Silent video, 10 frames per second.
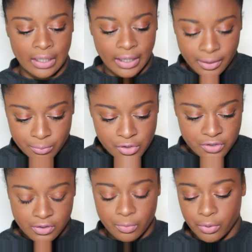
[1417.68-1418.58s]
like most
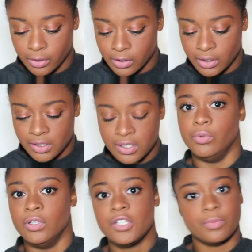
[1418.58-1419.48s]
of their products.
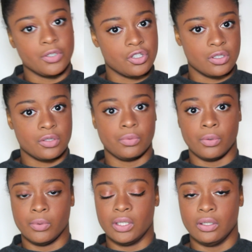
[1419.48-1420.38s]
Beauty sponges
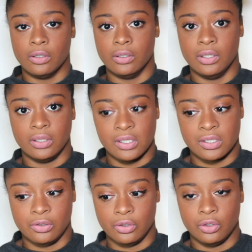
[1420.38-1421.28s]
were really good and
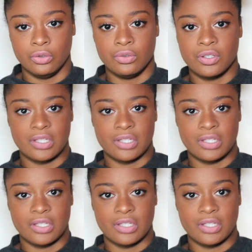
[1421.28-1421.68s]
easy to use,